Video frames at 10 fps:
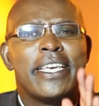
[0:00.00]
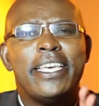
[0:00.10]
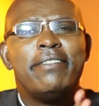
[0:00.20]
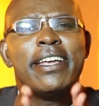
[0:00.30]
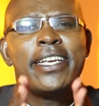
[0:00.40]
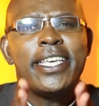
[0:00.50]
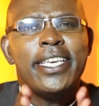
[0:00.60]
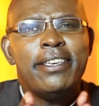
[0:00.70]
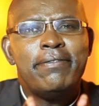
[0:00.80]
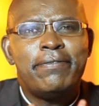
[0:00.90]
Even
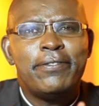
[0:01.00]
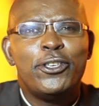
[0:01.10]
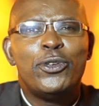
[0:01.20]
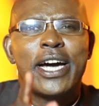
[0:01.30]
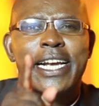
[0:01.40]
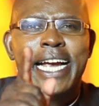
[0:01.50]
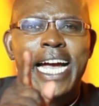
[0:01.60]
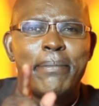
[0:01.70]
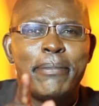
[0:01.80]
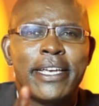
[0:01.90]
if you are
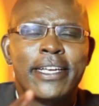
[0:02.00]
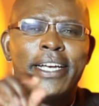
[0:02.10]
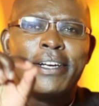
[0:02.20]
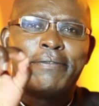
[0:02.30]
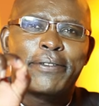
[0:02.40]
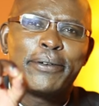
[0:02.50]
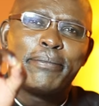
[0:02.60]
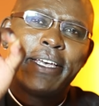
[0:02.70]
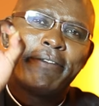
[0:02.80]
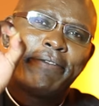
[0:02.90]
coming
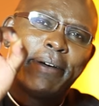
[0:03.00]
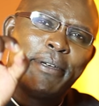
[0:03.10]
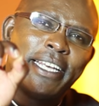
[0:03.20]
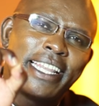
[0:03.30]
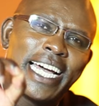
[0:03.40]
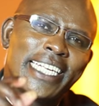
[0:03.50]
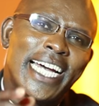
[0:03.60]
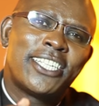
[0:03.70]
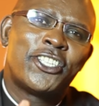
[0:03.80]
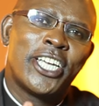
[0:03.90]
from a family that
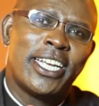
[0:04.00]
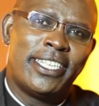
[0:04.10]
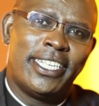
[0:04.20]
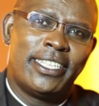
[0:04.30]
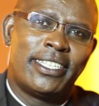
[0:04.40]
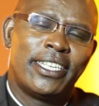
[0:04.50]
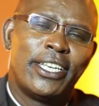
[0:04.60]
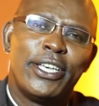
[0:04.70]
has challenges,